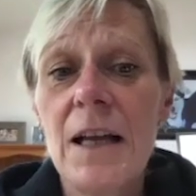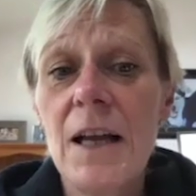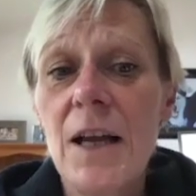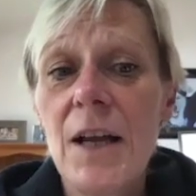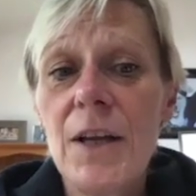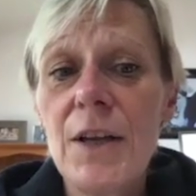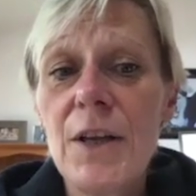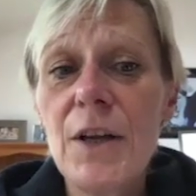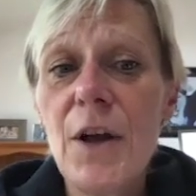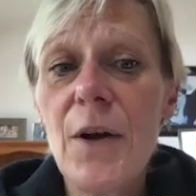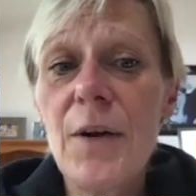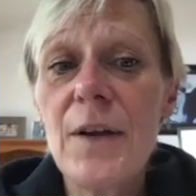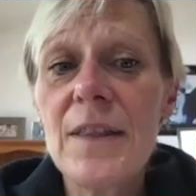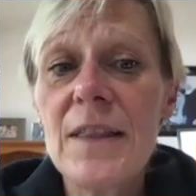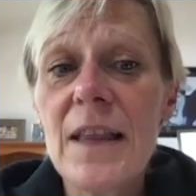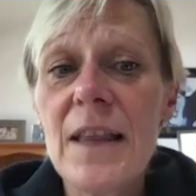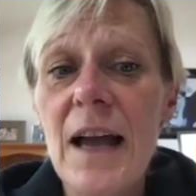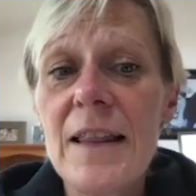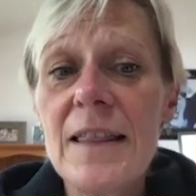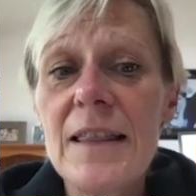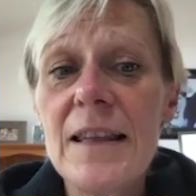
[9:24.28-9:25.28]
You know,
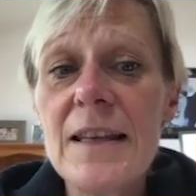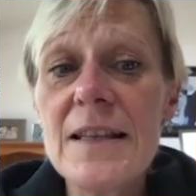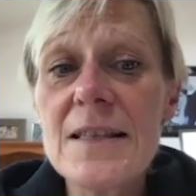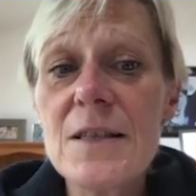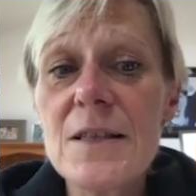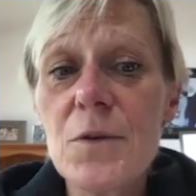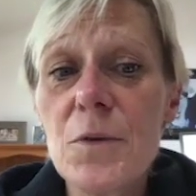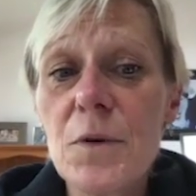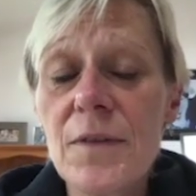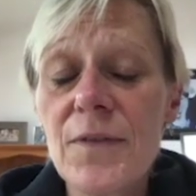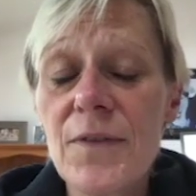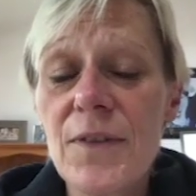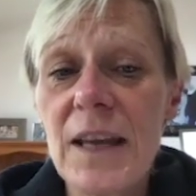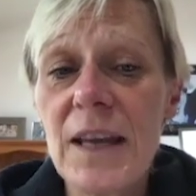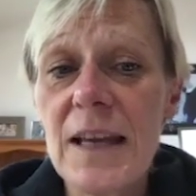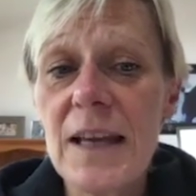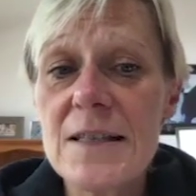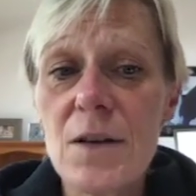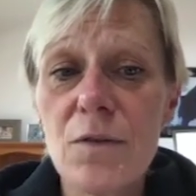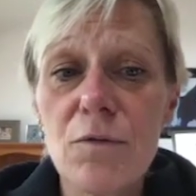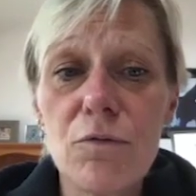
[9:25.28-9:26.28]
and this sort of thing
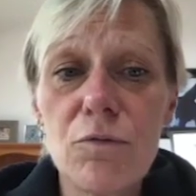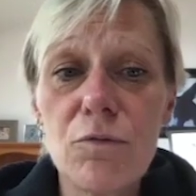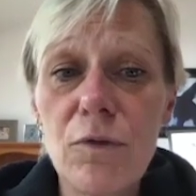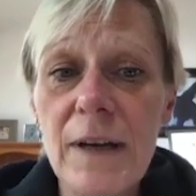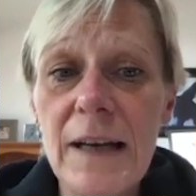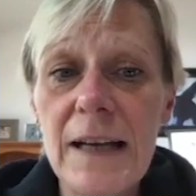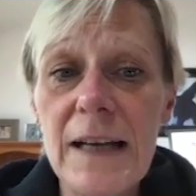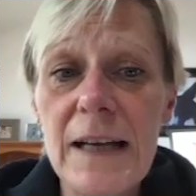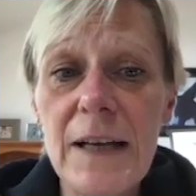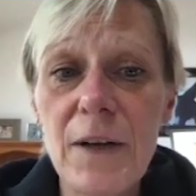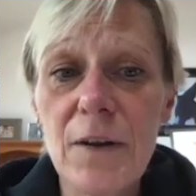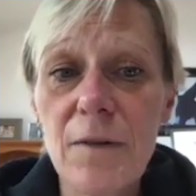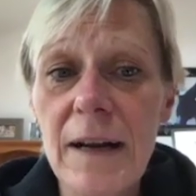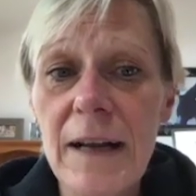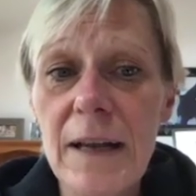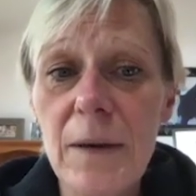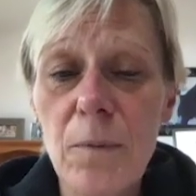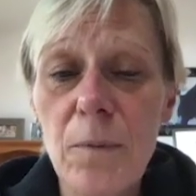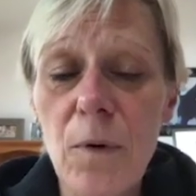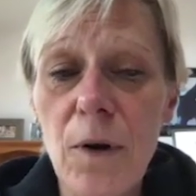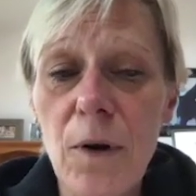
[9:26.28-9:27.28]
is a really
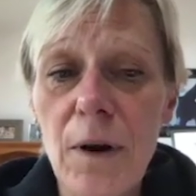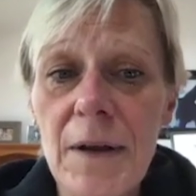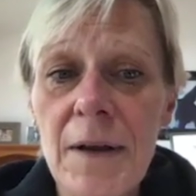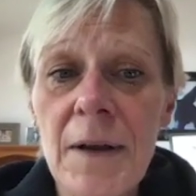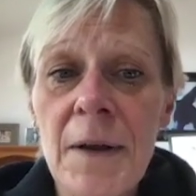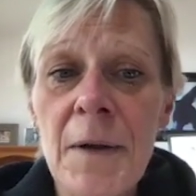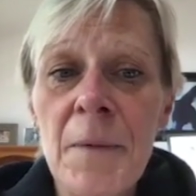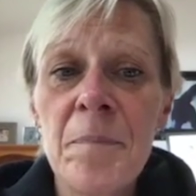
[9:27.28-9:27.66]
great one.